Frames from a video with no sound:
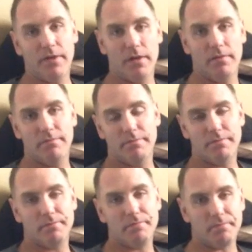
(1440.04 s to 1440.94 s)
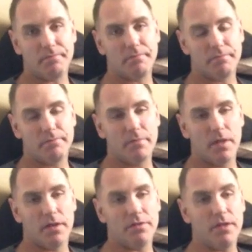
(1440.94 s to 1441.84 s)
it,
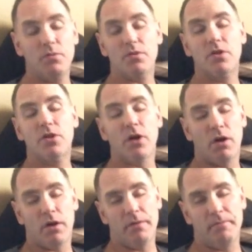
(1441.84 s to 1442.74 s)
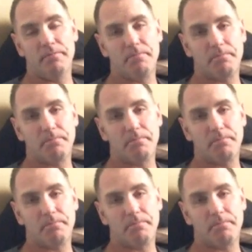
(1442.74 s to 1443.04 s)
because he was gone.